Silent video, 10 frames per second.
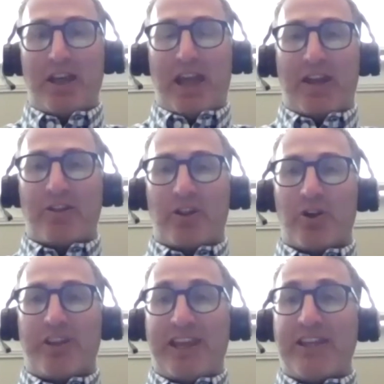and
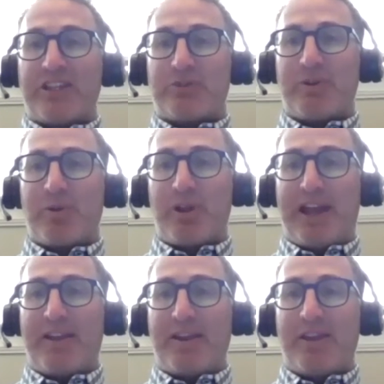learned the industry really
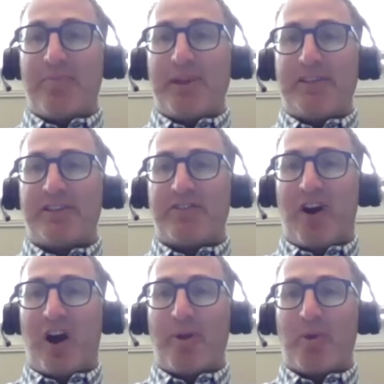in the business
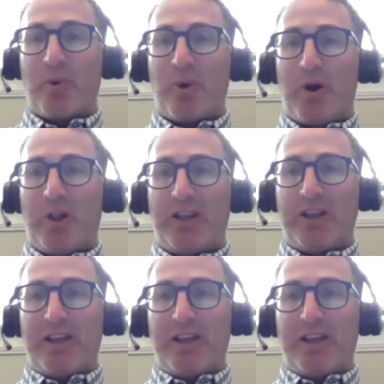development role